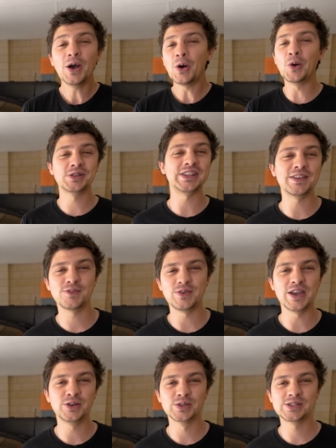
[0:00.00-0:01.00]
or just leave the
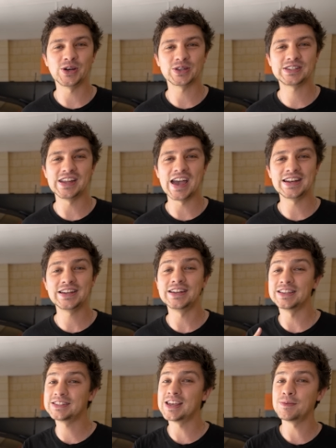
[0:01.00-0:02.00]
vehicle stock standard and
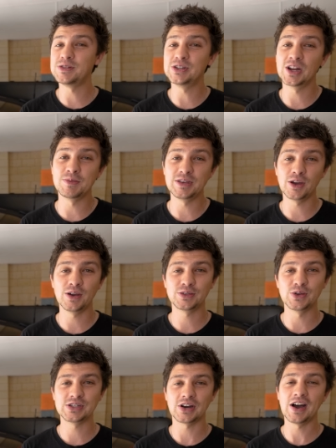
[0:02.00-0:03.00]
accept you're going to be going
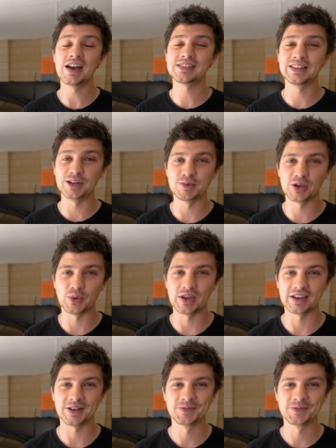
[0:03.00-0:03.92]
through tyres a little bit quicker.